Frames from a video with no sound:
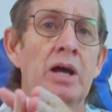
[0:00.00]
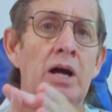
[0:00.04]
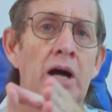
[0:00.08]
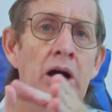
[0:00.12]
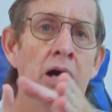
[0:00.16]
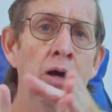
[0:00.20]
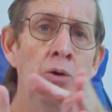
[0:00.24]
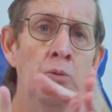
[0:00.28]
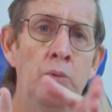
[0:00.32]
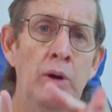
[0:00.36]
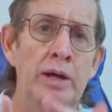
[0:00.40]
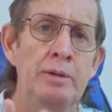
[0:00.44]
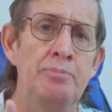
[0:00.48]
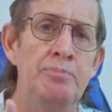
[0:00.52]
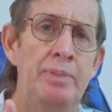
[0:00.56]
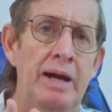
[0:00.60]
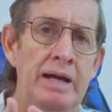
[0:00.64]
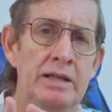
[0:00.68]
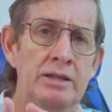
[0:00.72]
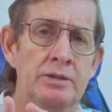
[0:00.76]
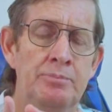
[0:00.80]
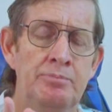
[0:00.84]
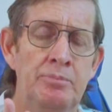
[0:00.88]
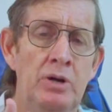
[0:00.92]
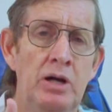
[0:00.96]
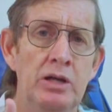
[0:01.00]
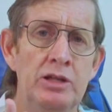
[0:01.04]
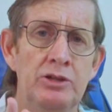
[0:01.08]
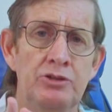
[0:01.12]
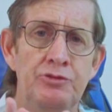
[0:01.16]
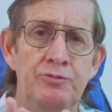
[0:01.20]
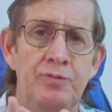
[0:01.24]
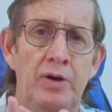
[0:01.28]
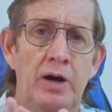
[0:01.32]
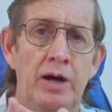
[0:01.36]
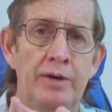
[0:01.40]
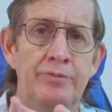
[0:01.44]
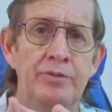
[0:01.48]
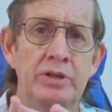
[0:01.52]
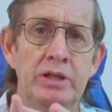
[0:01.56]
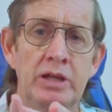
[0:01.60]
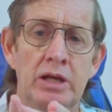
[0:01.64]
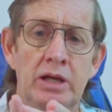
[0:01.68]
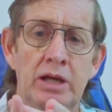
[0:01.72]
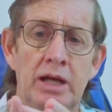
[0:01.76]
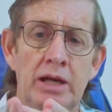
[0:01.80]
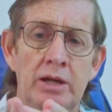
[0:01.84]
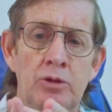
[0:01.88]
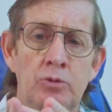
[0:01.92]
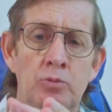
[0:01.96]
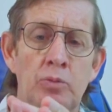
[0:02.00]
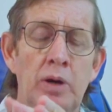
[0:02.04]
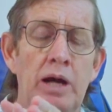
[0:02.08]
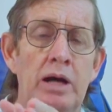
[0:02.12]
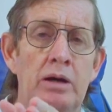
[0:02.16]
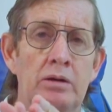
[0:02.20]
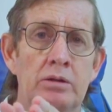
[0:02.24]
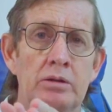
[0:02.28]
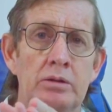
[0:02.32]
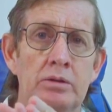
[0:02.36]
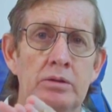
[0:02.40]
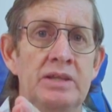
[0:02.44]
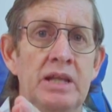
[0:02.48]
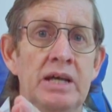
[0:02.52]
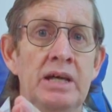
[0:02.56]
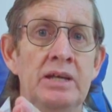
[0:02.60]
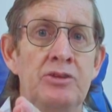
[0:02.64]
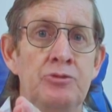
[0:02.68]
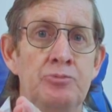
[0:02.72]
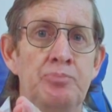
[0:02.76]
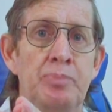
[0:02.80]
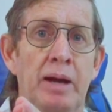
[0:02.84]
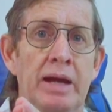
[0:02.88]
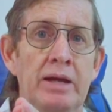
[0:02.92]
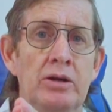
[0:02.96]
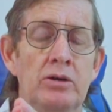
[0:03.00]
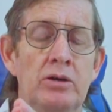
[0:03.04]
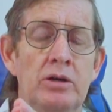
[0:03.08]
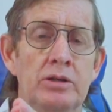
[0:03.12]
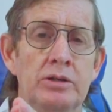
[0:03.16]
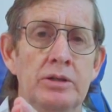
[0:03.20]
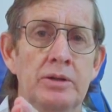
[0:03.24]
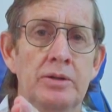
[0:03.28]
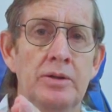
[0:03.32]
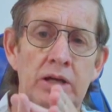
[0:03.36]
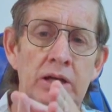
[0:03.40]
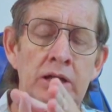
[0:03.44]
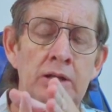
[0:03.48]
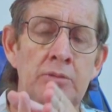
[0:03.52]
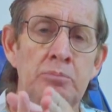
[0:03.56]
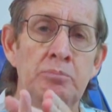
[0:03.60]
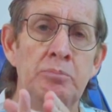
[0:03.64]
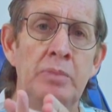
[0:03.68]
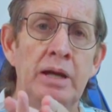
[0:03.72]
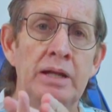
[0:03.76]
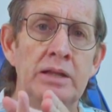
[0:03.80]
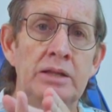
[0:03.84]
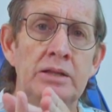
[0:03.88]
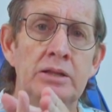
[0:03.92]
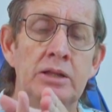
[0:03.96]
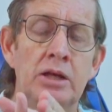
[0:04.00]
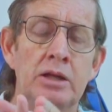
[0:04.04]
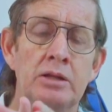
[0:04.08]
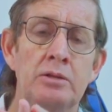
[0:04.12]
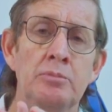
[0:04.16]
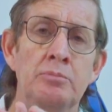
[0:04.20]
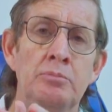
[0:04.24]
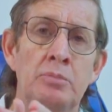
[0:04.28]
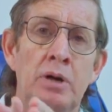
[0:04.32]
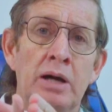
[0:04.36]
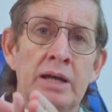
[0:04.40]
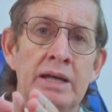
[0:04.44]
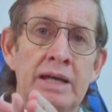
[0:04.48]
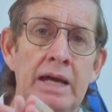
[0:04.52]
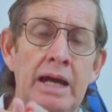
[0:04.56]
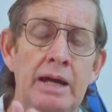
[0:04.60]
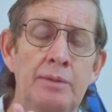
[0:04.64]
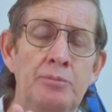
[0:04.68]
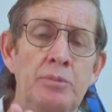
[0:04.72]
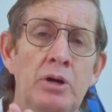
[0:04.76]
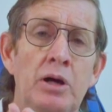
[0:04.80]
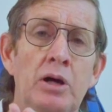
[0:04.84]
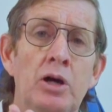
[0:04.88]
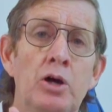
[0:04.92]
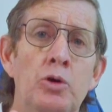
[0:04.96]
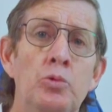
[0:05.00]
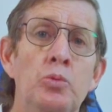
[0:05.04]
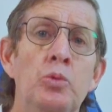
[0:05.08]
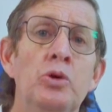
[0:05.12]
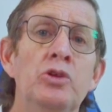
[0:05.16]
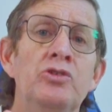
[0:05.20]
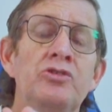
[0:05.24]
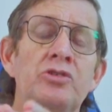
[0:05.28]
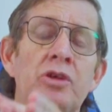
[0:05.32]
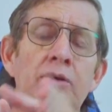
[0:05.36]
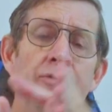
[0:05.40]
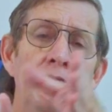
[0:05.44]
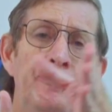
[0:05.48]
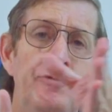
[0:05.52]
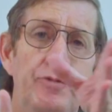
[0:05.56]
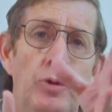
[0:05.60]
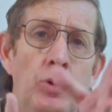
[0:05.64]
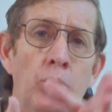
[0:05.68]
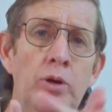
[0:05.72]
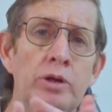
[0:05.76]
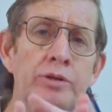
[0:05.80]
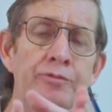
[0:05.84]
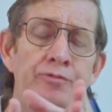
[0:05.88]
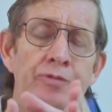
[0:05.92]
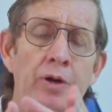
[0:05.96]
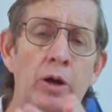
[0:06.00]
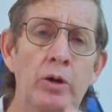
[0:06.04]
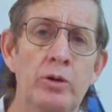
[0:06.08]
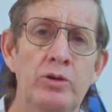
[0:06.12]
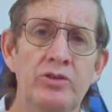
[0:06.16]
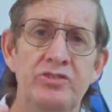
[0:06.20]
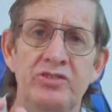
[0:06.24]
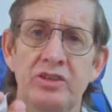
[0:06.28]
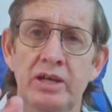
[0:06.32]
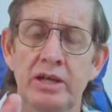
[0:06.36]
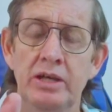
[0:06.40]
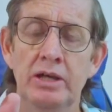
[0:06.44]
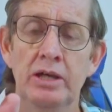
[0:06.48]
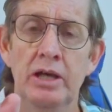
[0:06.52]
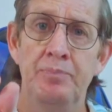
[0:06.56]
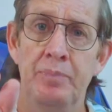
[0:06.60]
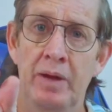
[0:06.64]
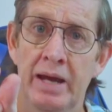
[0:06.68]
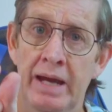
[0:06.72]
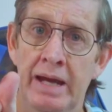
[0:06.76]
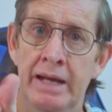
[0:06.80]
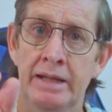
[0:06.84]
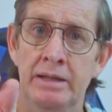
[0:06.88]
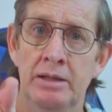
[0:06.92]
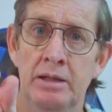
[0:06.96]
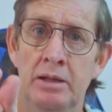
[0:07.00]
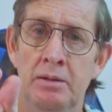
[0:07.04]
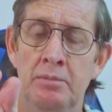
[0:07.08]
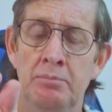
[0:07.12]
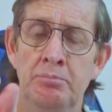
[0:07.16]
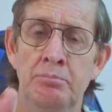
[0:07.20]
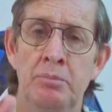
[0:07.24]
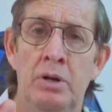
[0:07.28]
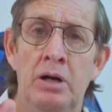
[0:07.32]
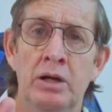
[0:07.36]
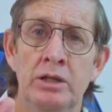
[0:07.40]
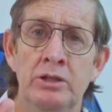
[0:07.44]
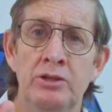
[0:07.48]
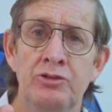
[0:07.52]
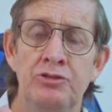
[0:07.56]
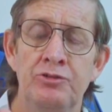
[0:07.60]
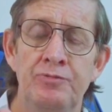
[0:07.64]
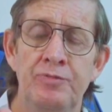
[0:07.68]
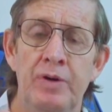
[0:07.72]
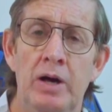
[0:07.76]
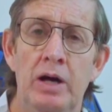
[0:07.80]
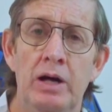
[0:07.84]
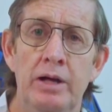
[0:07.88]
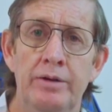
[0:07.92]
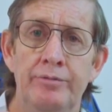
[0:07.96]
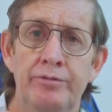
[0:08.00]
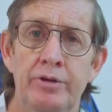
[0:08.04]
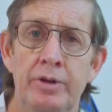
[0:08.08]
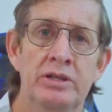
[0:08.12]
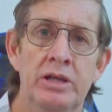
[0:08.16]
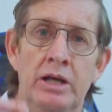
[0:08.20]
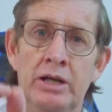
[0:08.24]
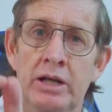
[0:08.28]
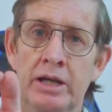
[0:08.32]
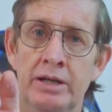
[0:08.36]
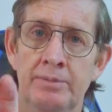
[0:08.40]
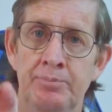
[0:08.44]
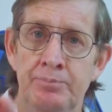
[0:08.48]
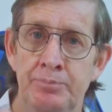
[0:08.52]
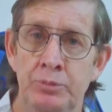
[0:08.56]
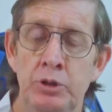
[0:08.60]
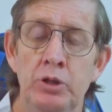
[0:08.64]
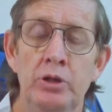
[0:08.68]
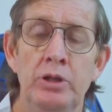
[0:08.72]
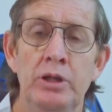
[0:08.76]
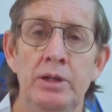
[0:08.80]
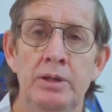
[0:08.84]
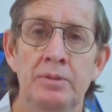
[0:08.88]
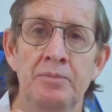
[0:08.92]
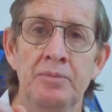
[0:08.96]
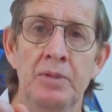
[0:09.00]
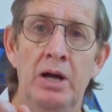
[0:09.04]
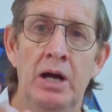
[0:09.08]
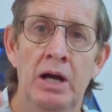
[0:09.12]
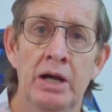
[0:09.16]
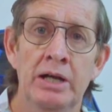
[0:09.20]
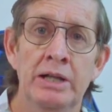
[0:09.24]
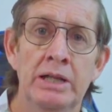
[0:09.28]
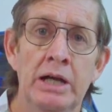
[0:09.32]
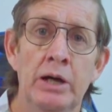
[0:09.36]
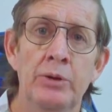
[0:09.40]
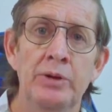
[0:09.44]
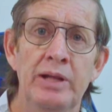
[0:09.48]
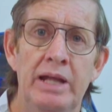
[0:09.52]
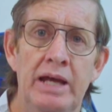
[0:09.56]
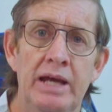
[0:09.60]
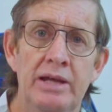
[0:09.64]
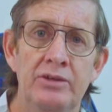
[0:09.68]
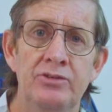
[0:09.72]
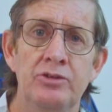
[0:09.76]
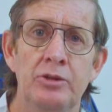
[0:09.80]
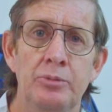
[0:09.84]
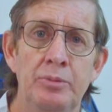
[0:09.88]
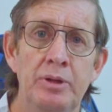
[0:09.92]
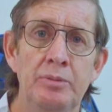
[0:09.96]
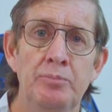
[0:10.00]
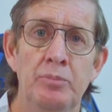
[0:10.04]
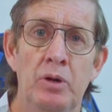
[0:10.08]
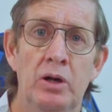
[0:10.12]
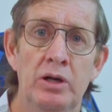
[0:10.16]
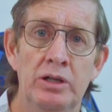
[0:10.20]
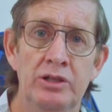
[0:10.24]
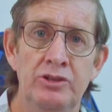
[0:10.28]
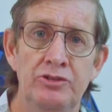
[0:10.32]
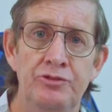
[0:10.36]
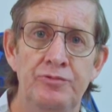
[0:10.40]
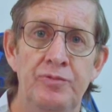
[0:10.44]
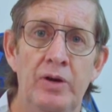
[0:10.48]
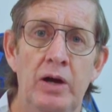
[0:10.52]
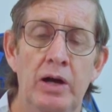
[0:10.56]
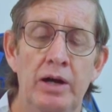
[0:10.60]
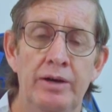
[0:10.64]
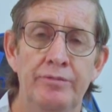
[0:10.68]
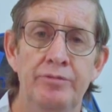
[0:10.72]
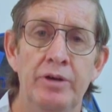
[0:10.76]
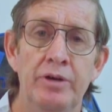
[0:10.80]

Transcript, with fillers: I went back to minus five and they're like, well, it's bang on. It meant that my camera was forward focusing at minus five. They're like, beauty, I know it has to be minus five.